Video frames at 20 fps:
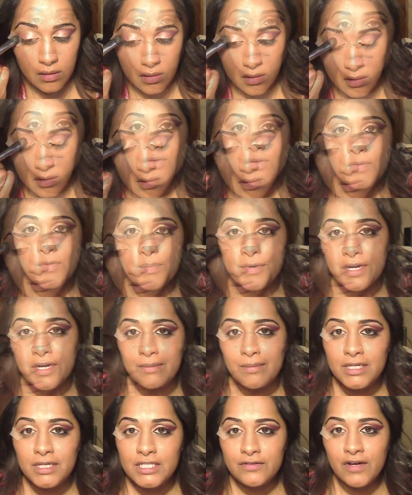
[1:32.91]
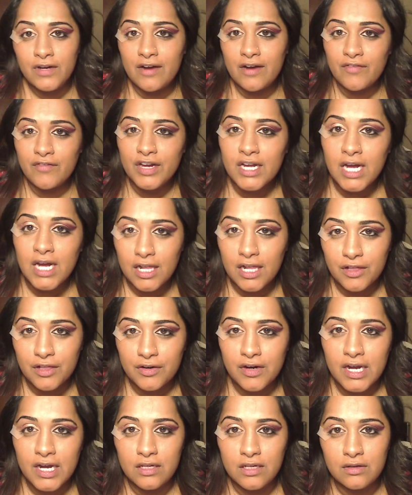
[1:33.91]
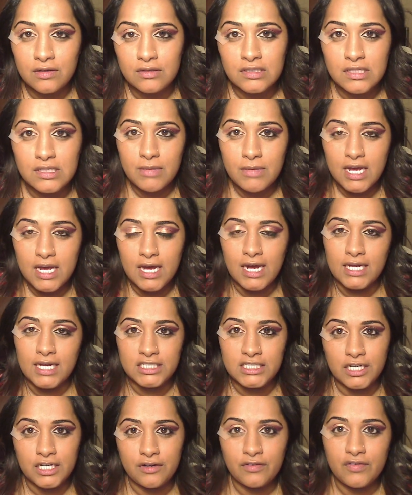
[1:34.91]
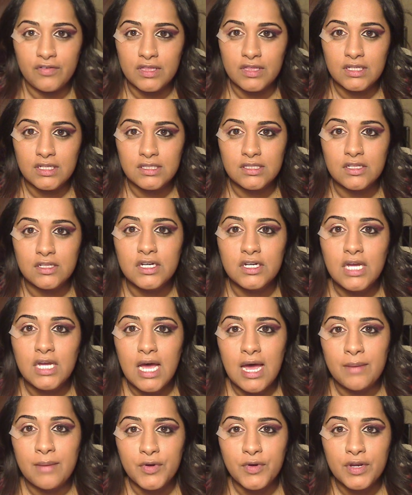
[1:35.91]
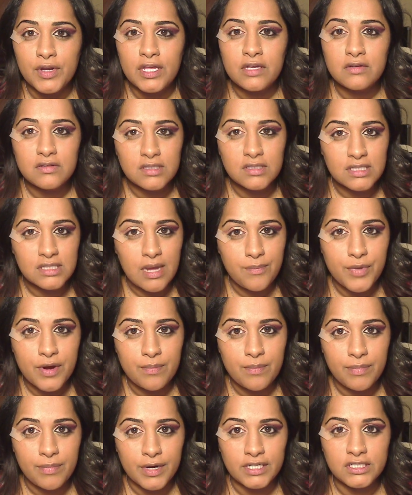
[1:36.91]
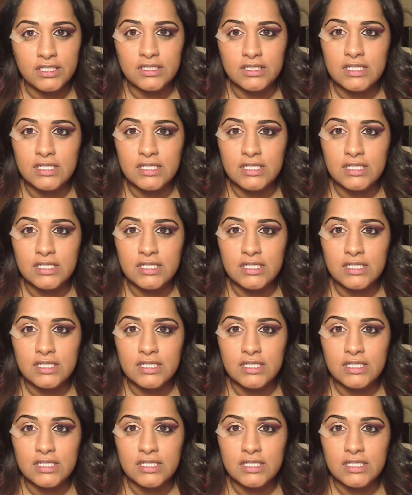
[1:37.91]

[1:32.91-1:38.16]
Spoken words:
So pretty much for every color I use in my eyeshadow for this look, I'm going to use separate brushes.